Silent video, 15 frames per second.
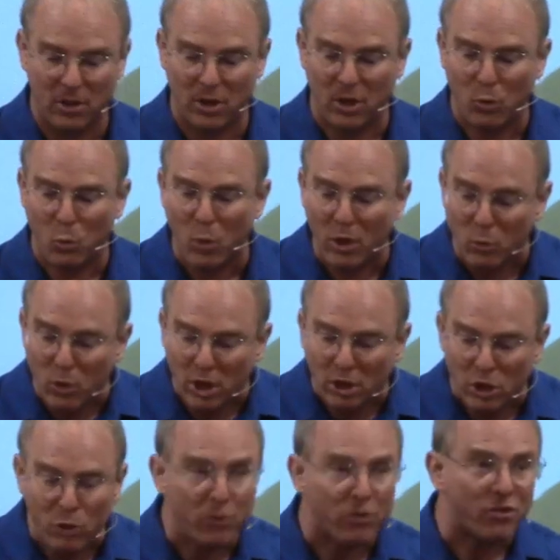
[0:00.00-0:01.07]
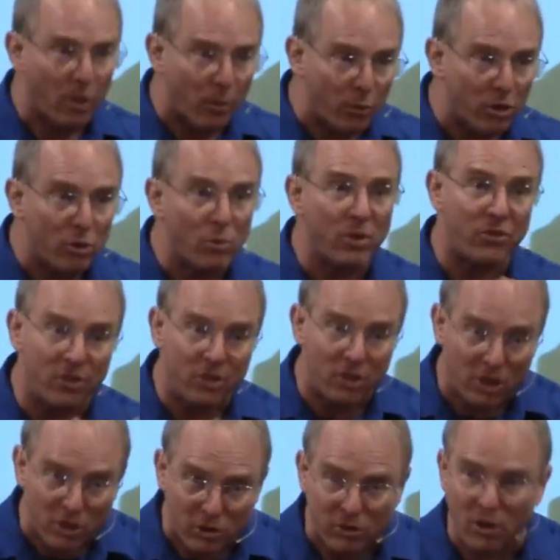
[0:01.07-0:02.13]
when we lose someone who is
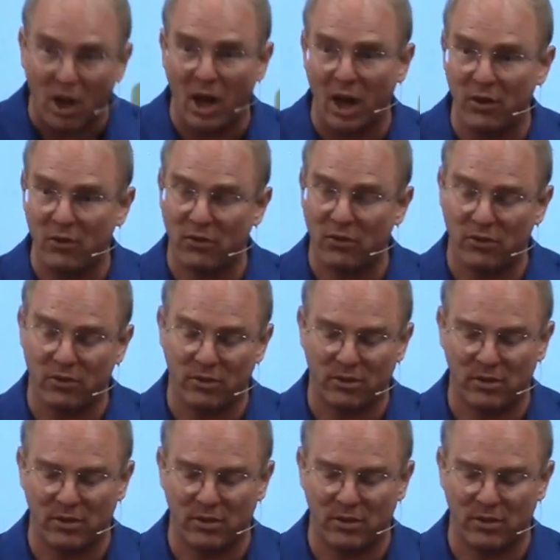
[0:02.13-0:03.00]
dear to us,